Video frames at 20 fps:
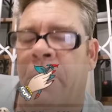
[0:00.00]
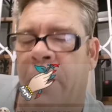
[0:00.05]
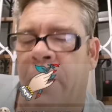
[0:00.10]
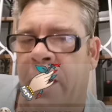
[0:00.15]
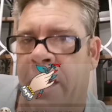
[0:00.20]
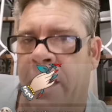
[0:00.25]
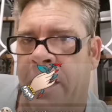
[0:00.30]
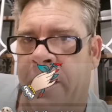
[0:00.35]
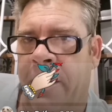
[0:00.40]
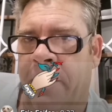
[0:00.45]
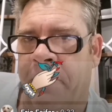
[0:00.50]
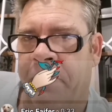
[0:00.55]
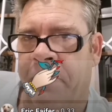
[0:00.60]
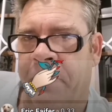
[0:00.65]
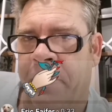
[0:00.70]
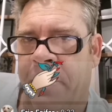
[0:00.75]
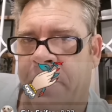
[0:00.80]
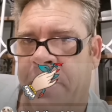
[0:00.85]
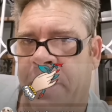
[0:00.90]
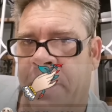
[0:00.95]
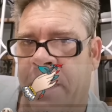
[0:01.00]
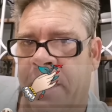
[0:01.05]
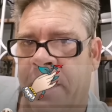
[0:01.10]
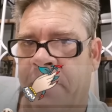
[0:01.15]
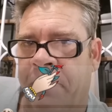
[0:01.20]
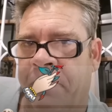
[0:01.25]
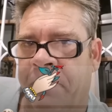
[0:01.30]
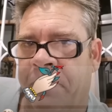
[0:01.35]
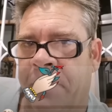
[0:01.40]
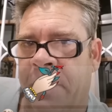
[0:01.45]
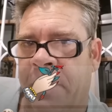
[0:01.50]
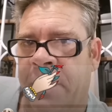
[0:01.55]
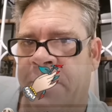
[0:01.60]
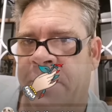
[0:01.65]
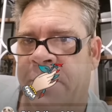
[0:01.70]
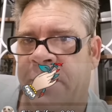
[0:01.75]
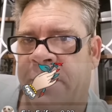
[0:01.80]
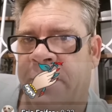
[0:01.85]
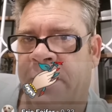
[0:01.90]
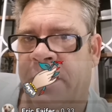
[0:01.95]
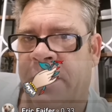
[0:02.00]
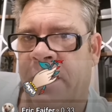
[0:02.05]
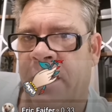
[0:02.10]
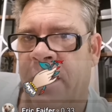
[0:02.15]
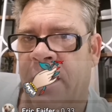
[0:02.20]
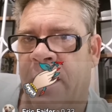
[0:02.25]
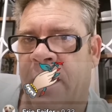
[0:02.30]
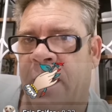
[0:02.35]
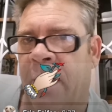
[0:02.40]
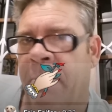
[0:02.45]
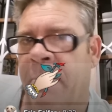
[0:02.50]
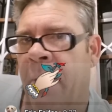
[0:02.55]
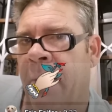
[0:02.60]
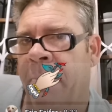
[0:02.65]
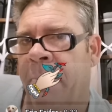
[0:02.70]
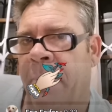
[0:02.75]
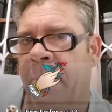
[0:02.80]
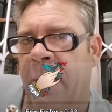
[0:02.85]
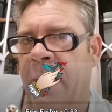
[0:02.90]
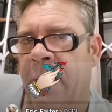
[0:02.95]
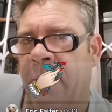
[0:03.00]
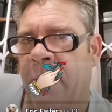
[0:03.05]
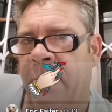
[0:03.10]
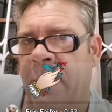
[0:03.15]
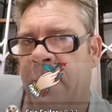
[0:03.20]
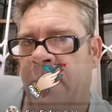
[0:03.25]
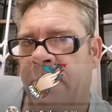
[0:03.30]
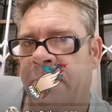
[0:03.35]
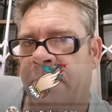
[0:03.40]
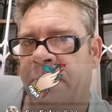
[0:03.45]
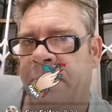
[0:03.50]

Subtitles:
and then just come up a little bit,